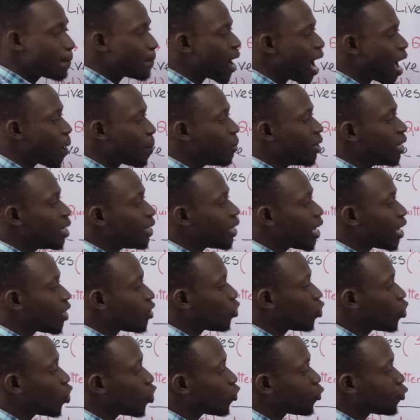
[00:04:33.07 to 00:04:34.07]
Pabliye,
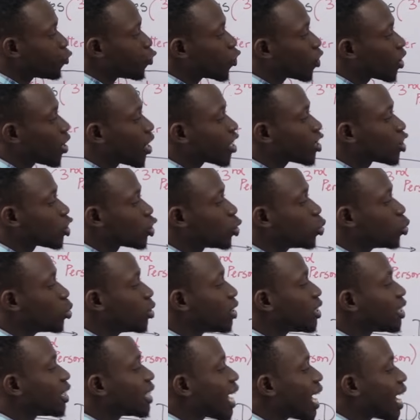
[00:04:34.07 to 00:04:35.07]
don't forget to
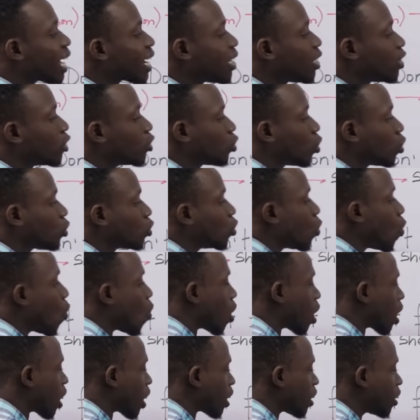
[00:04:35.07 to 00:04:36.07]
lock the
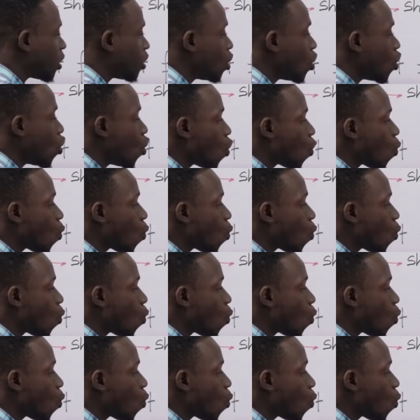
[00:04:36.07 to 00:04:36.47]
door